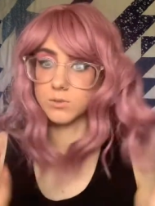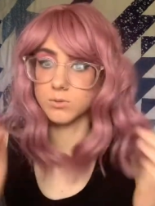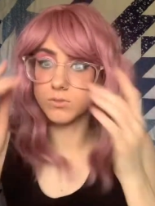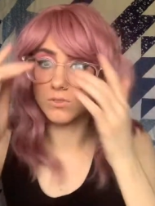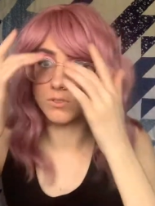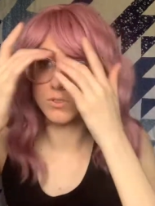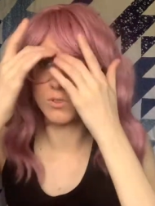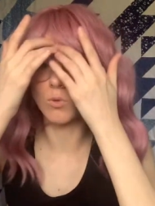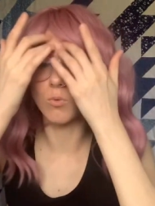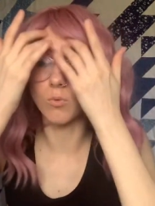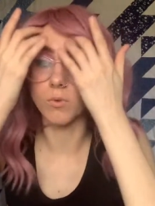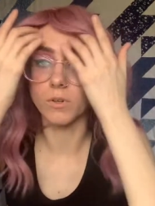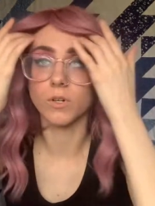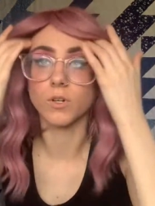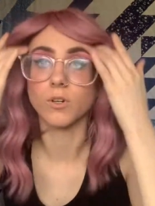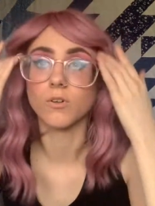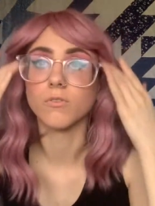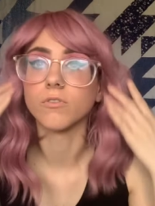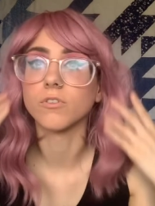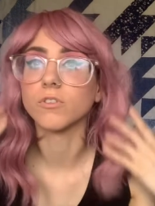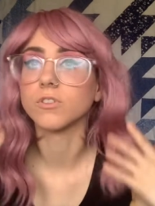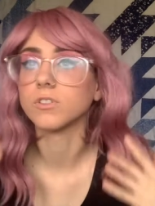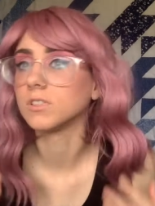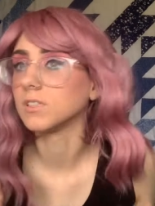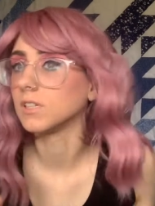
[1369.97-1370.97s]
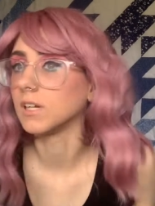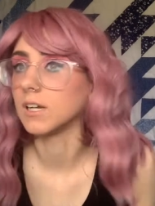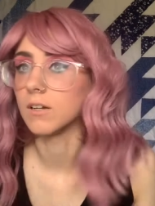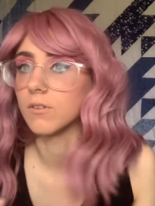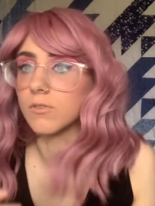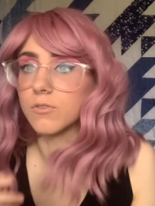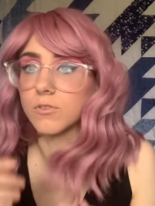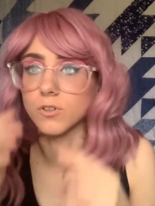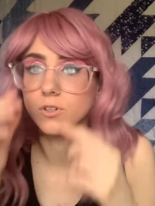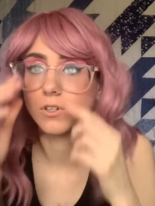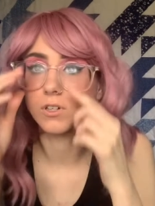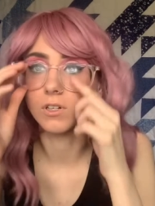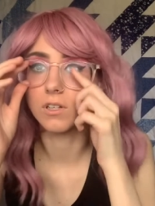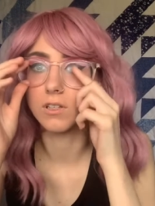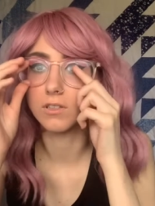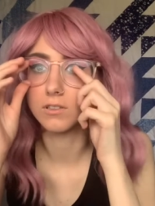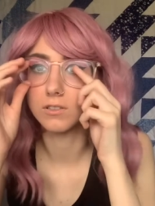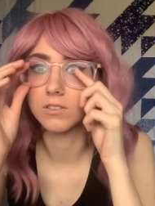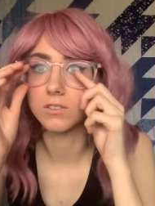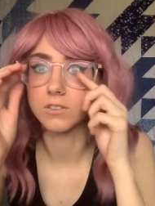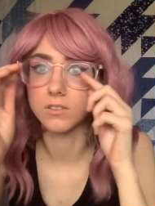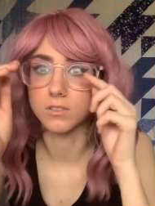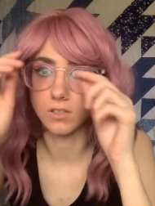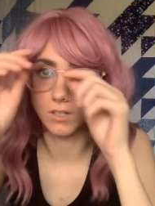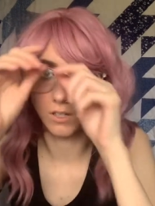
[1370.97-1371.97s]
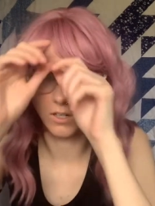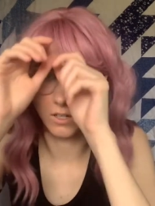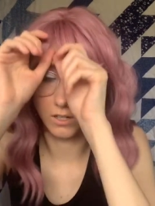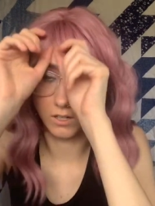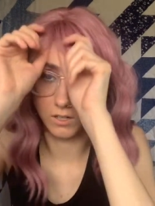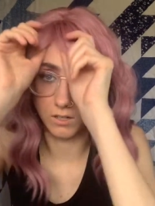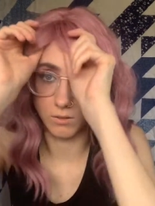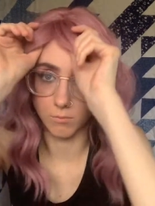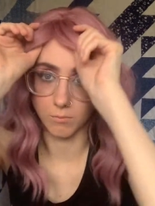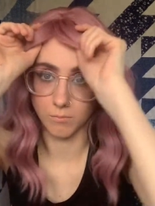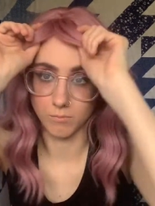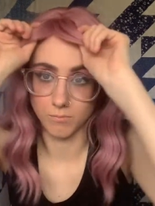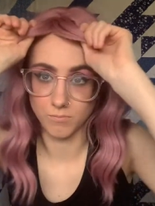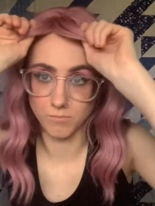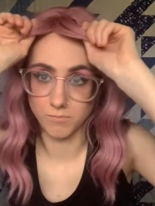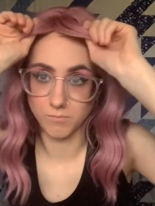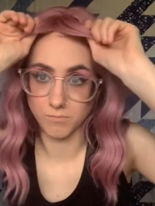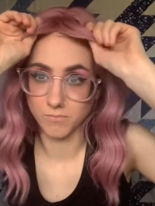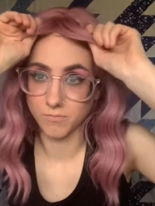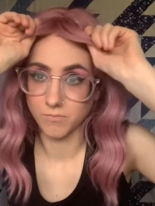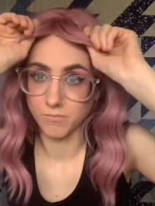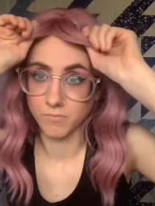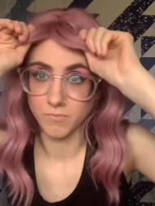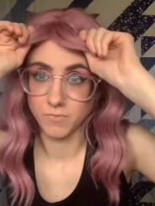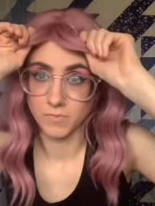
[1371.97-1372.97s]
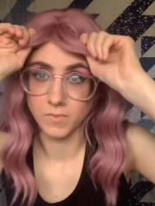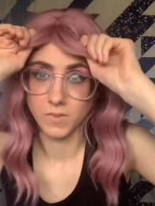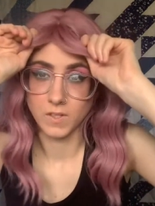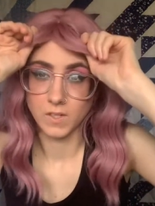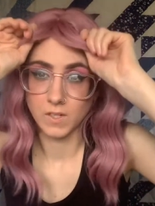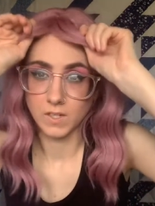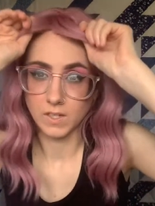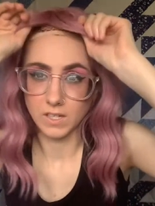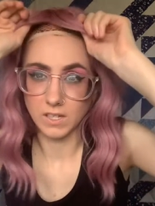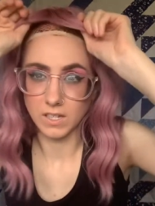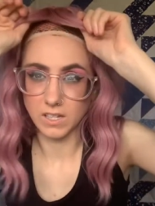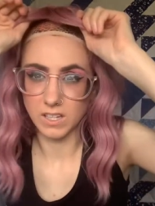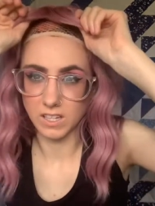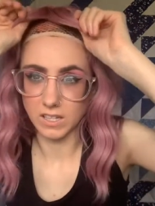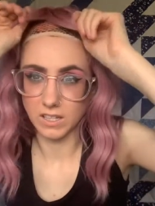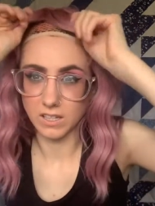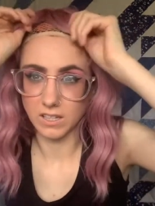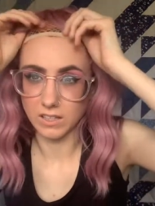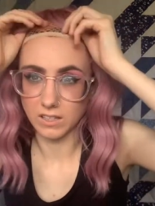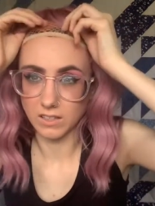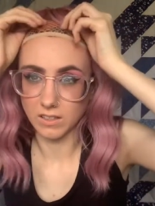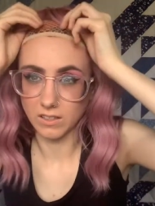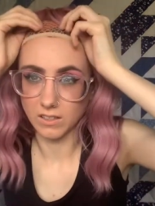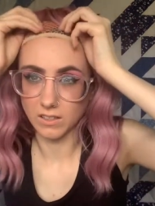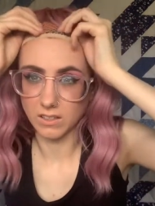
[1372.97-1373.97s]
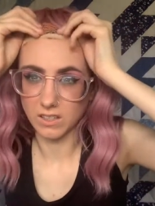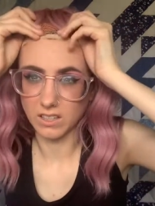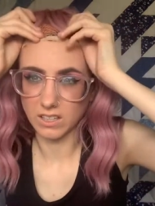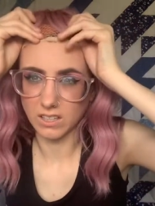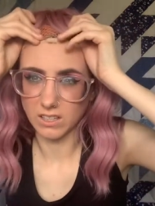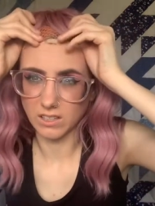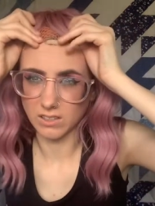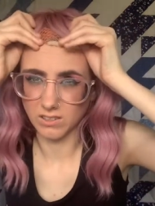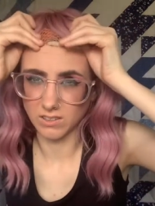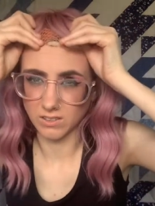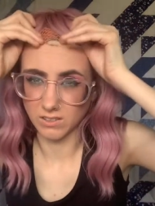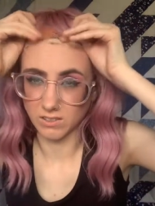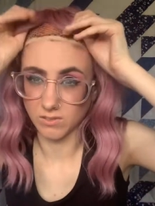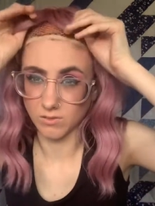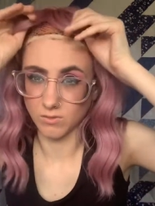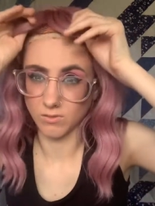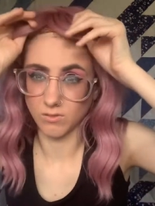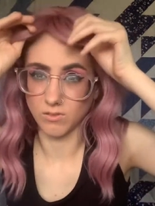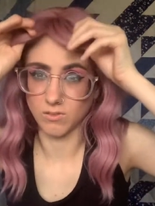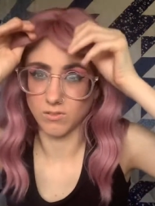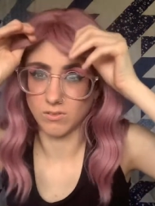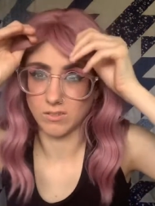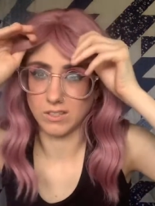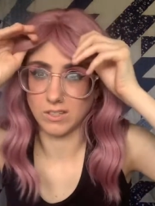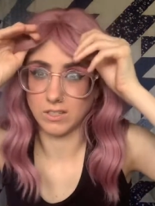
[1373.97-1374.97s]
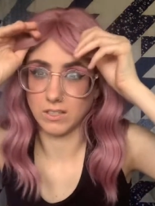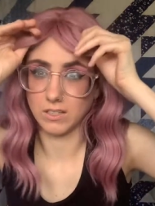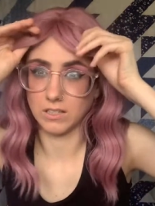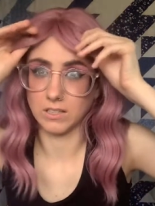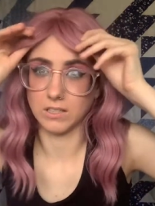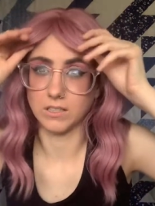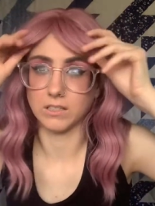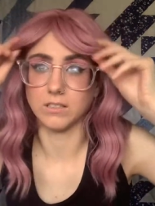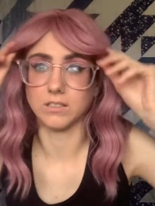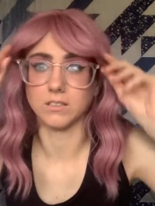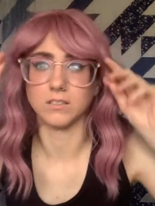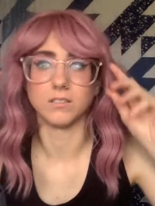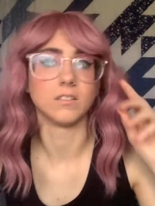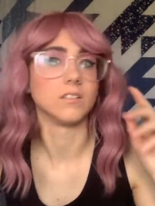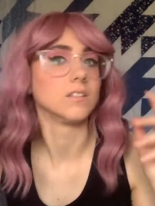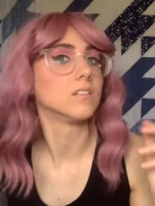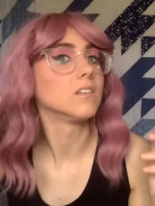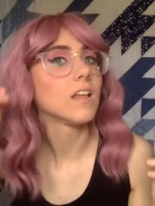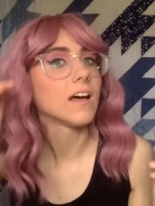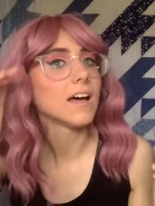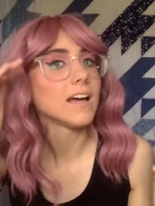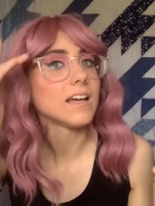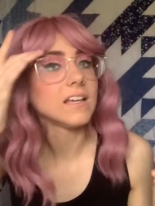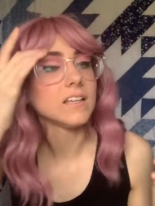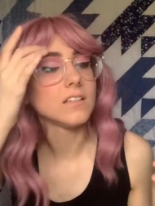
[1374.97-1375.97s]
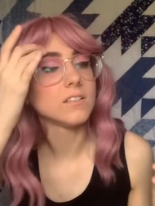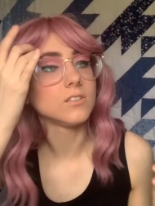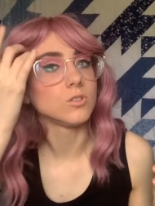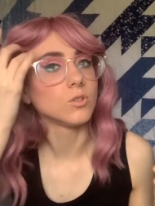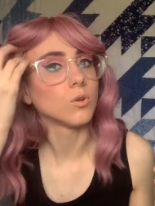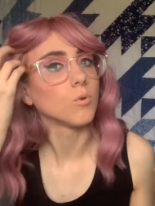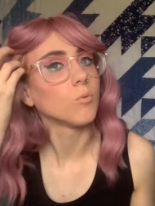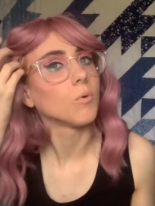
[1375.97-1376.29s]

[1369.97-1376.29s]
was the winner for today for us. Um, it is nice. You can